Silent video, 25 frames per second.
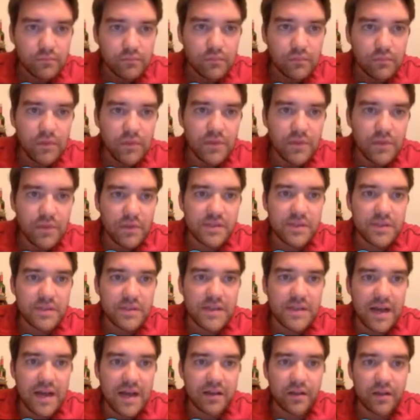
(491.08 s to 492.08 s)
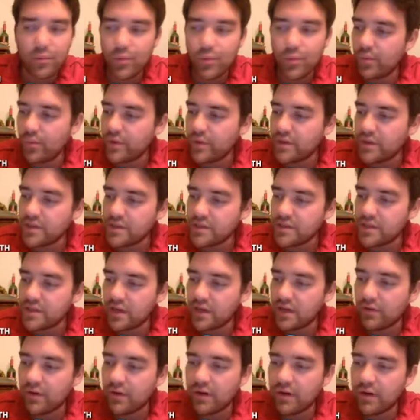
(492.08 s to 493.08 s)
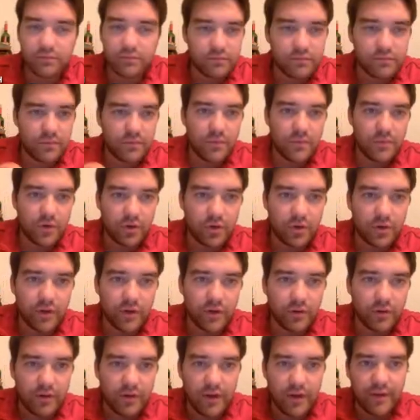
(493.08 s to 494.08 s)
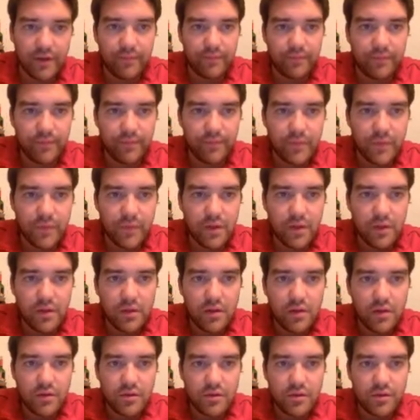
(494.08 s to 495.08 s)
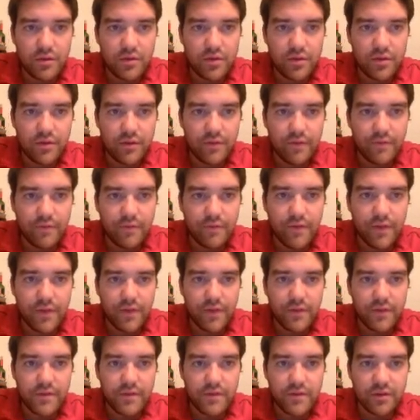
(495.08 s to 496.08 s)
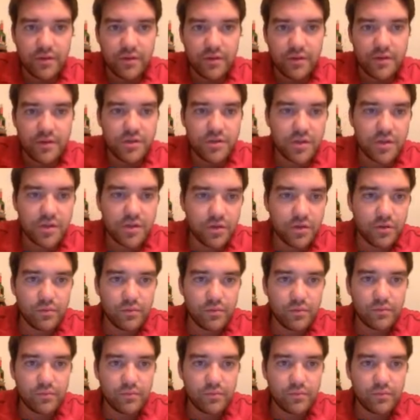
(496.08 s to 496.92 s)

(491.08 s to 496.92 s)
And this is exactly what we just said earlier, right? 2 to the 5th is 32.